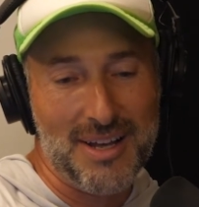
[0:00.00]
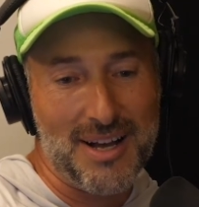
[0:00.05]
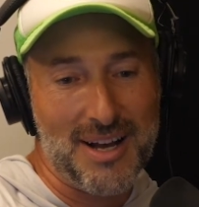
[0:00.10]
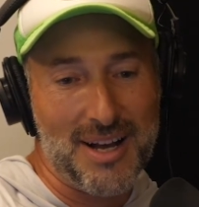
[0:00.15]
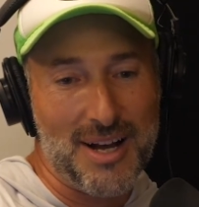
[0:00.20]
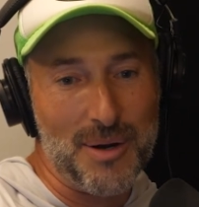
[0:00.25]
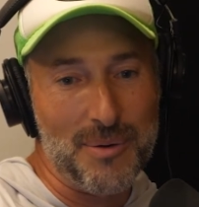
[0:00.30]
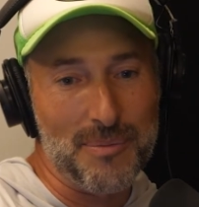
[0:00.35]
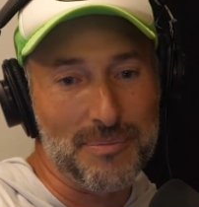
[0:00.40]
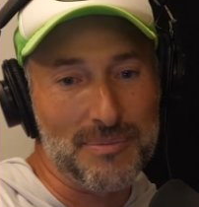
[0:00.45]

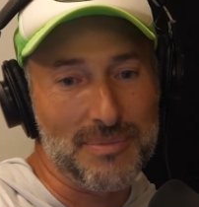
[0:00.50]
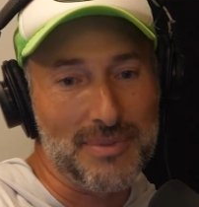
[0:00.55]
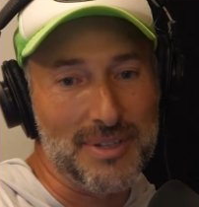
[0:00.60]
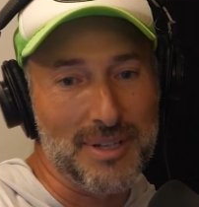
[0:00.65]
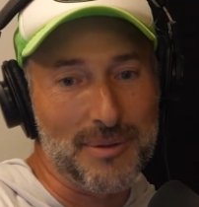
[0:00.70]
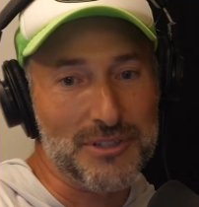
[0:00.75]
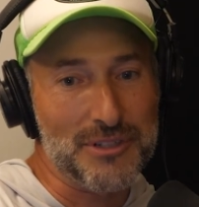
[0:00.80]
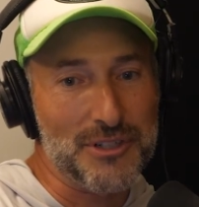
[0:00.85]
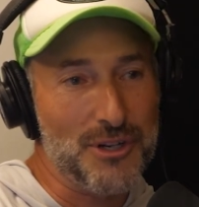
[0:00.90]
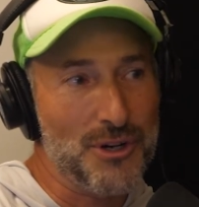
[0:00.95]

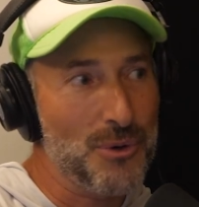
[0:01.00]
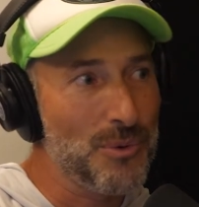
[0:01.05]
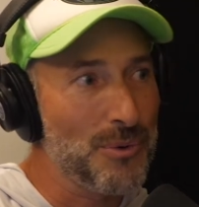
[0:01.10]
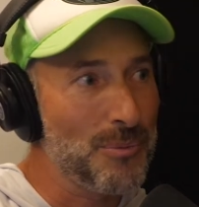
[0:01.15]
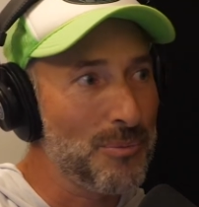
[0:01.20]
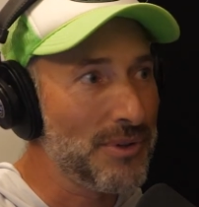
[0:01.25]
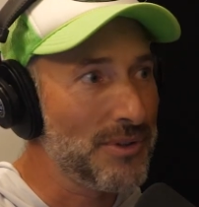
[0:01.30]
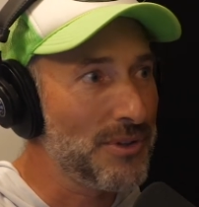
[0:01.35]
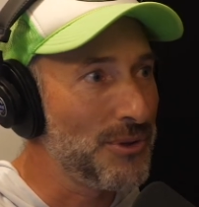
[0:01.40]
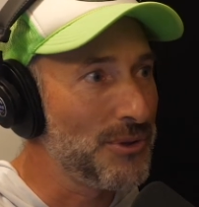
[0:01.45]
Let us know. We'll
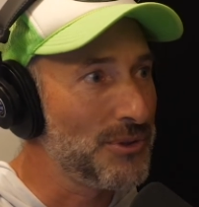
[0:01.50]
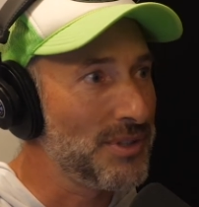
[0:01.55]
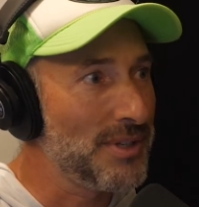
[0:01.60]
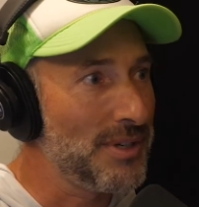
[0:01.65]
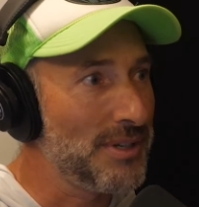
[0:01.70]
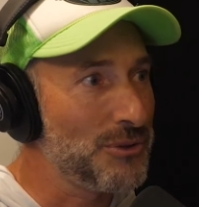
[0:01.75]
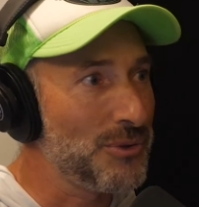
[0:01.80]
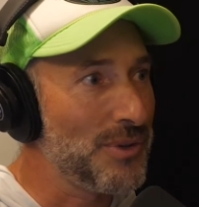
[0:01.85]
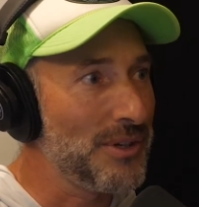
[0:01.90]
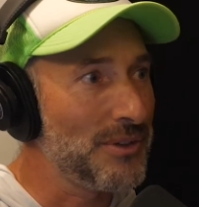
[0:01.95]
put those
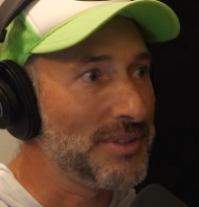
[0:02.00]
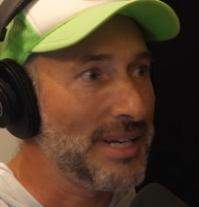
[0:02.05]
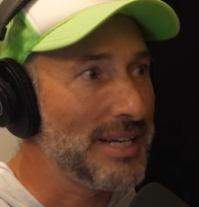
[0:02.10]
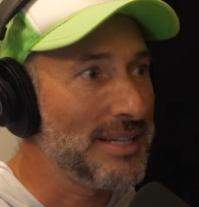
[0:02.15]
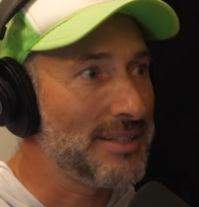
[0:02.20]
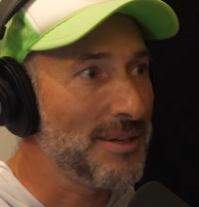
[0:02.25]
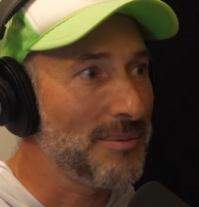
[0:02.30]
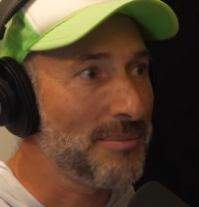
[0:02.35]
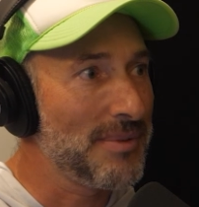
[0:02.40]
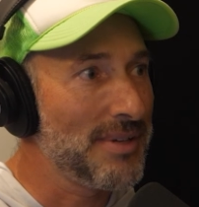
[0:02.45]
trail
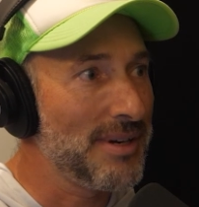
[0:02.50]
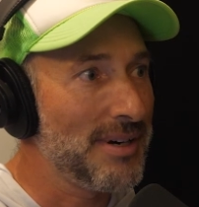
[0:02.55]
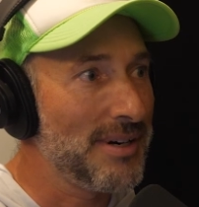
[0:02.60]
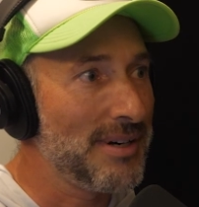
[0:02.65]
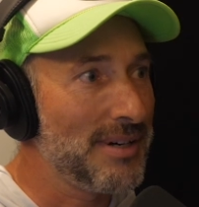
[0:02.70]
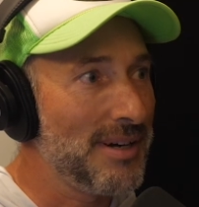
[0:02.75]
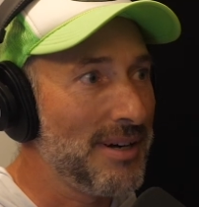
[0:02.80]
dates up there.